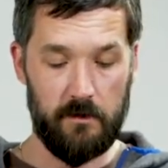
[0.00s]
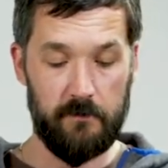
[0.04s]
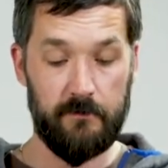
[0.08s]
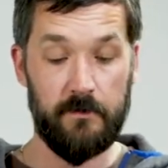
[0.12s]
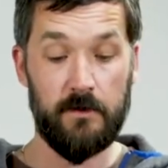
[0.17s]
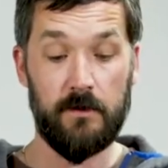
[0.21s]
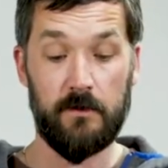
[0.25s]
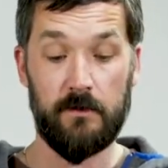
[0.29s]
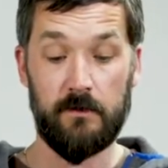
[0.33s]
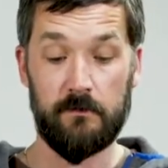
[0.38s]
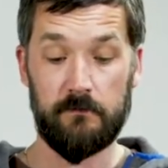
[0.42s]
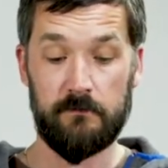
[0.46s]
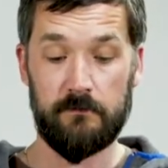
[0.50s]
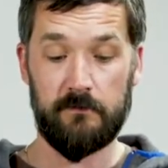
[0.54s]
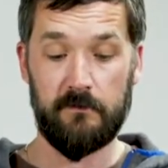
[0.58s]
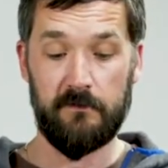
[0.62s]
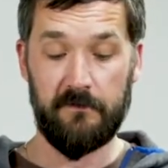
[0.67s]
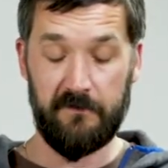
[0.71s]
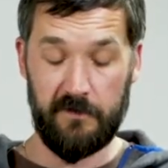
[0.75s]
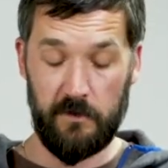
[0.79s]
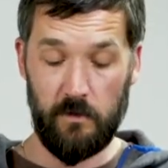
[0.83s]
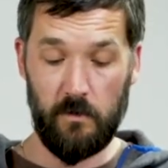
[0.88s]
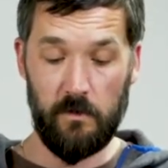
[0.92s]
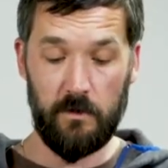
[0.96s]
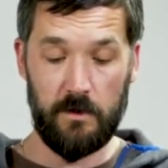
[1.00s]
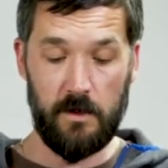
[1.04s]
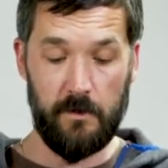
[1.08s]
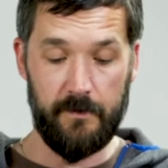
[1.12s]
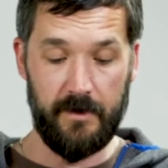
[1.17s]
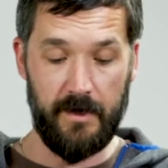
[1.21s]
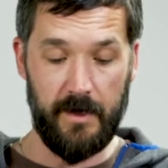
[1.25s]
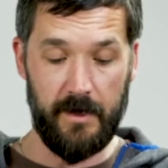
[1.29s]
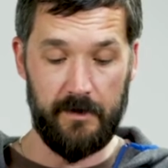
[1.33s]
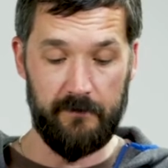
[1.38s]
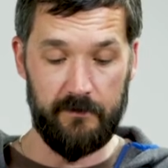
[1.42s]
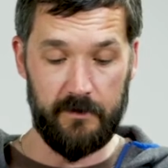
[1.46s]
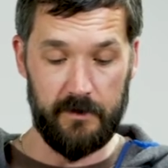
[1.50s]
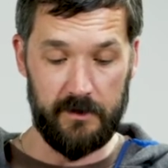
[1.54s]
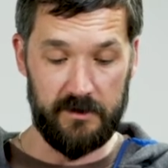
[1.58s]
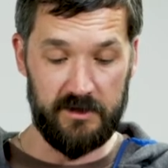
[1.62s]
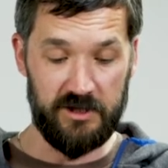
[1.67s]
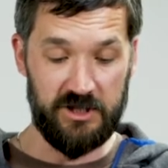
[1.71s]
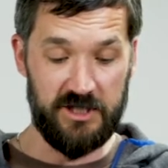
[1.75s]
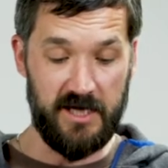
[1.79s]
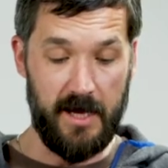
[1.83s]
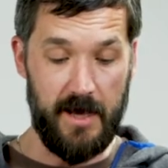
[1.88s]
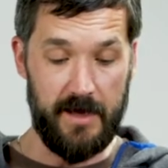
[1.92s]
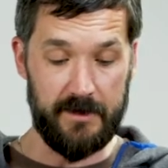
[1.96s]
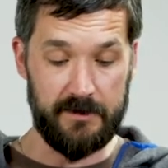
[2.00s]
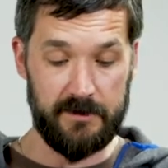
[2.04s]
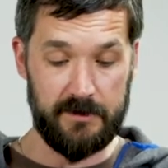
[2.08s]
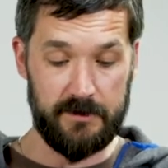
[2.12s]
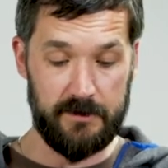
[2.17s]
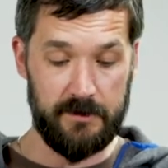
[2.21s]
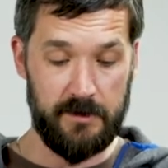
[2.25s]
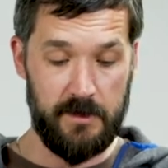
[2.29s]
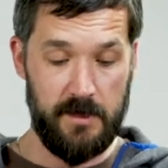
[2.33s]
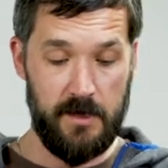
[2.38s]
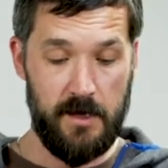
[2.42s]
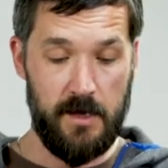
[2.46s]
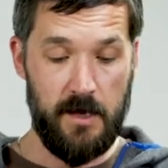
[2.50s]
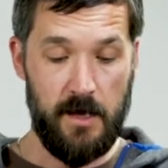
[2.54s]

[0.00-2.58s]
or of the fuel coming out of the jets.